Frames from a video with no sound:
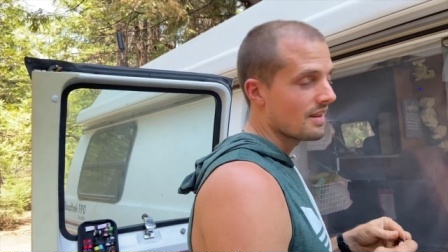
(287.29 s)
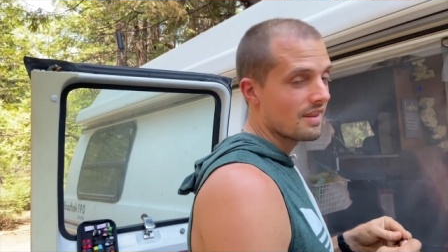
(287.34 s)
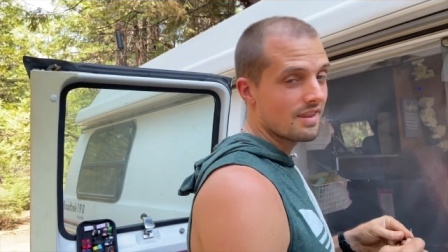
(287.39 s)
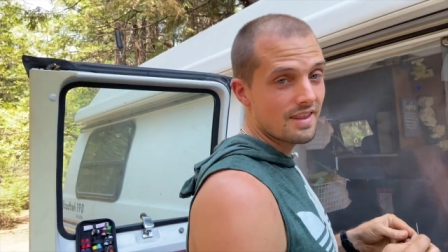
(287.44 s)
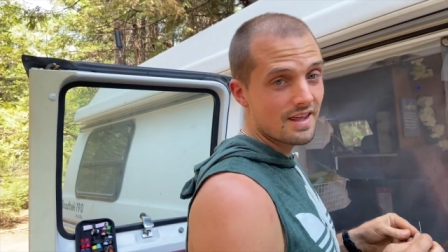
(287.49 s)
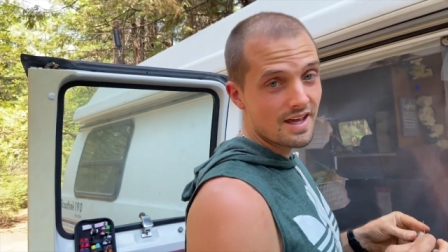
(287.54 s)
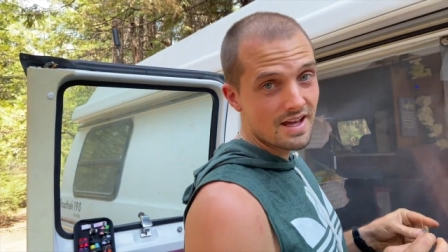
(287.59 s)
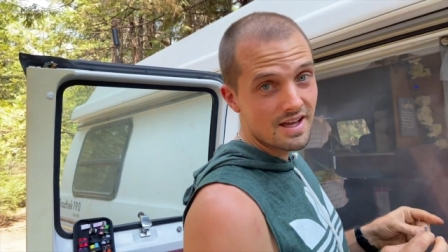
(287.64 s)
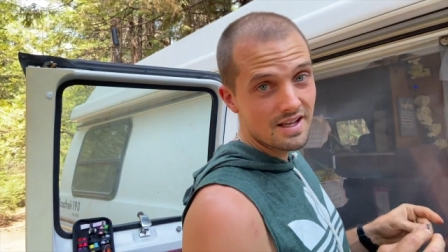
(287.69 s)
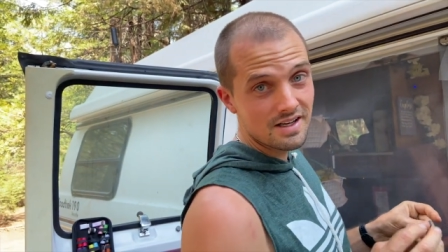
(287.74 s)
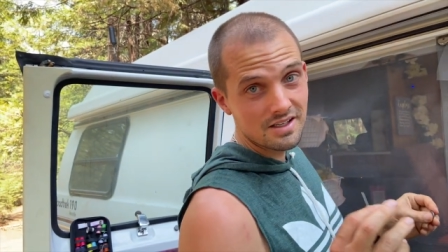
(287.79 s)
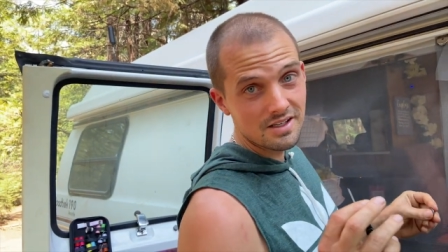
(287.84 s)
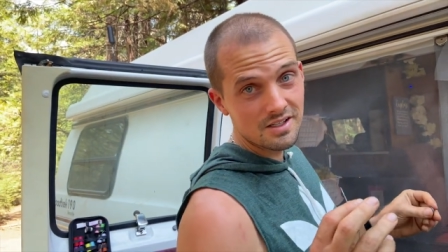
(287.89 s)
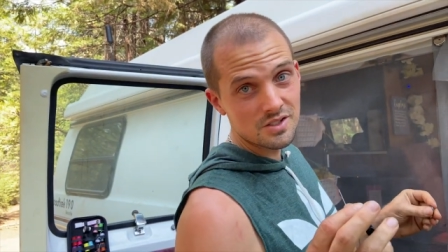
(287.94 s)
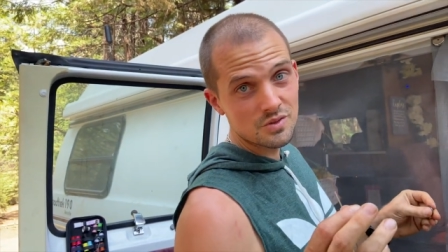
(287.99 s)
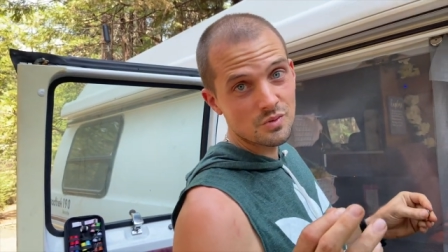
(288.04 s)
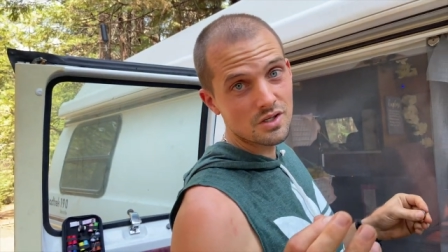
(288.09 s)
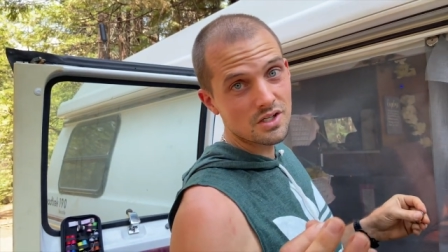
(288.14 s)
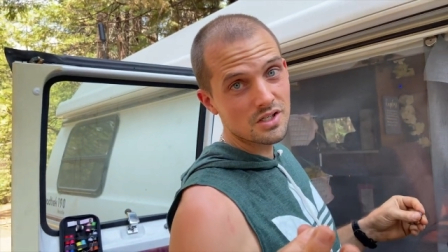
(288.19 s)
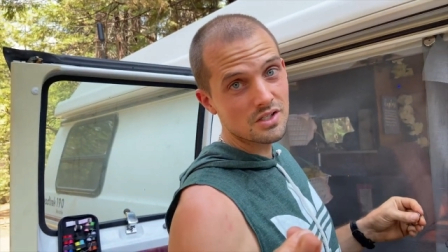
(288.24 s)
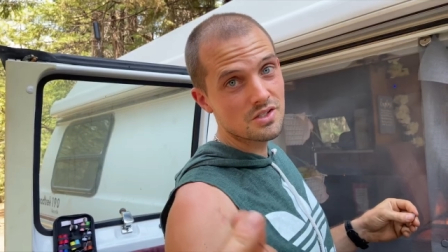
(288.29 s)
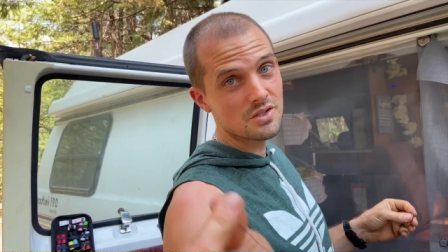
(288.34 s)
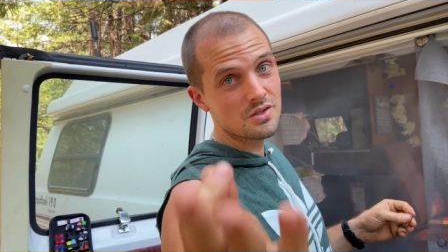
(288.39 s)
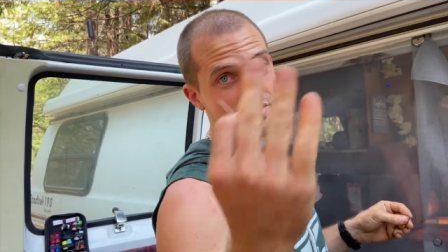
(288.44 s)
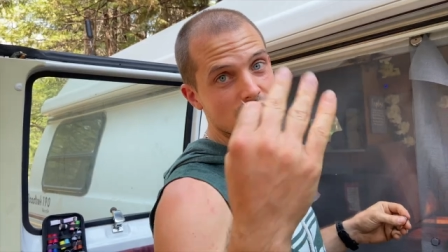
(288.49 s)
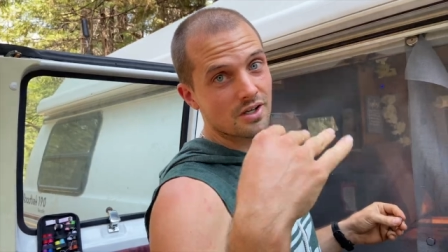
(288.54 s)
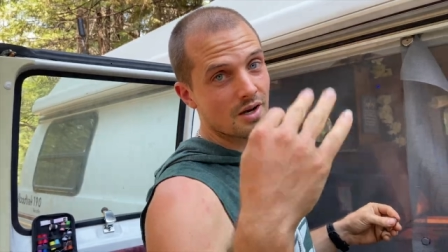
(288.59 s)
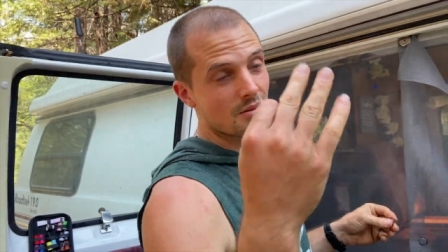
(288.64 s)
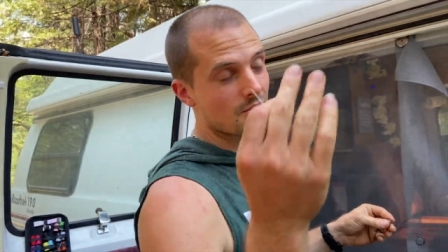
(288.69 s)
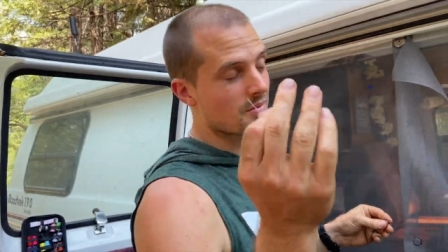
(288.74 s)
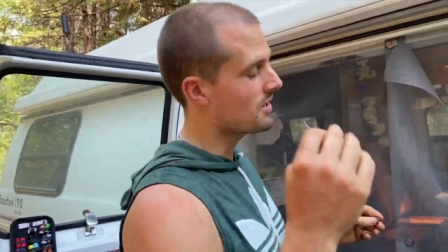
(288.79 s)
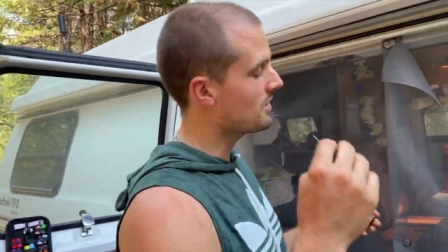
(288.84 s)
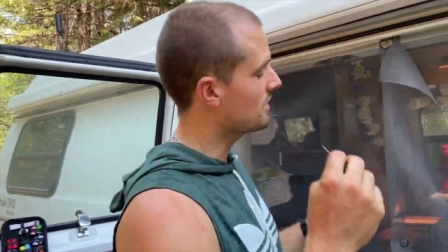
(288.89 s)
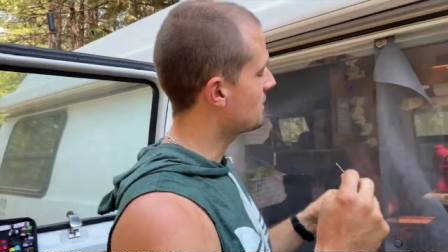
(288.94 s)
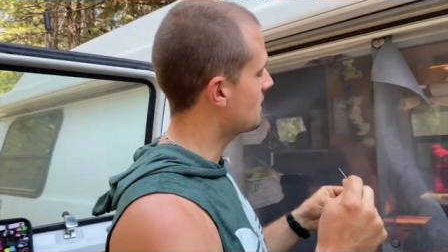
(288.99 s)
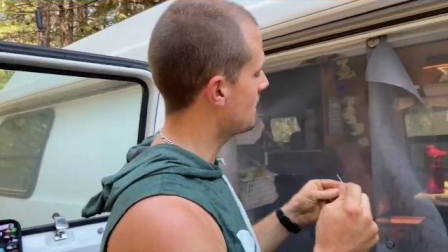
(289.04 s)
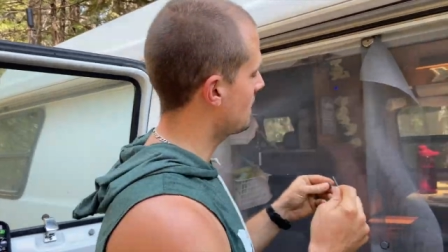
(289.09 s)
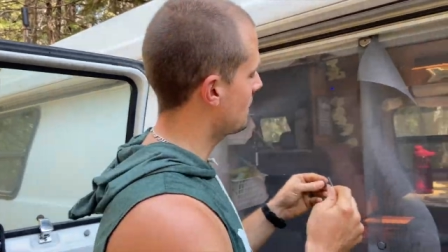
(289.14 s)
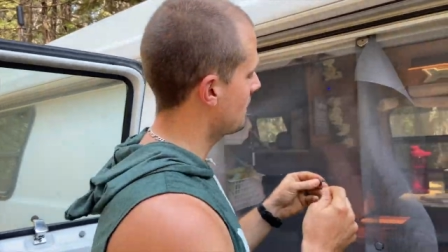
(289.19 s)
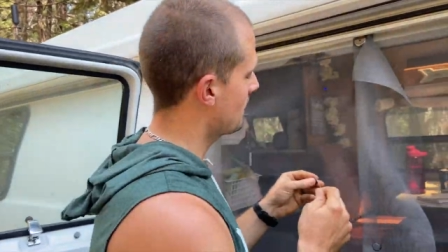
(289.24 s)
then here's what you do. Come here,
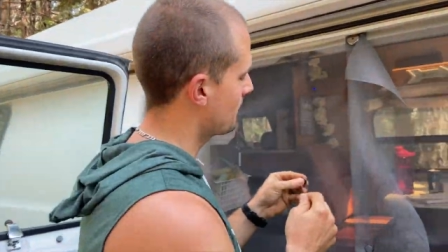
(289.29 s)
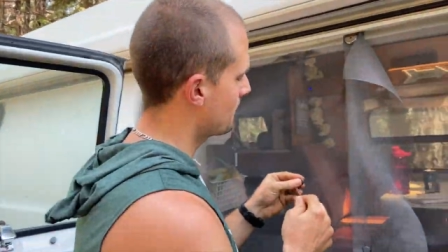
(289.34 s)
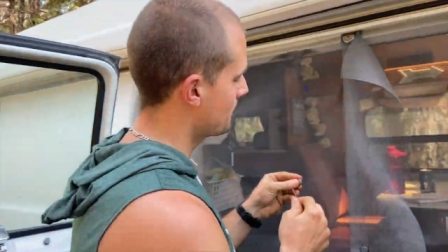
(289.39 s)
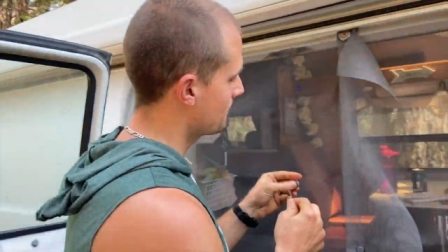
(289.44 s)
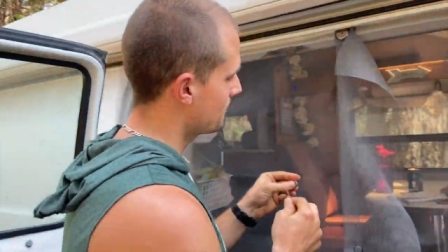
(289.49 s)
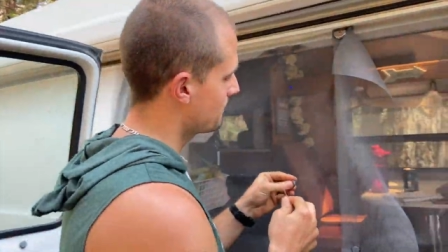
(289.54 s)
Diane.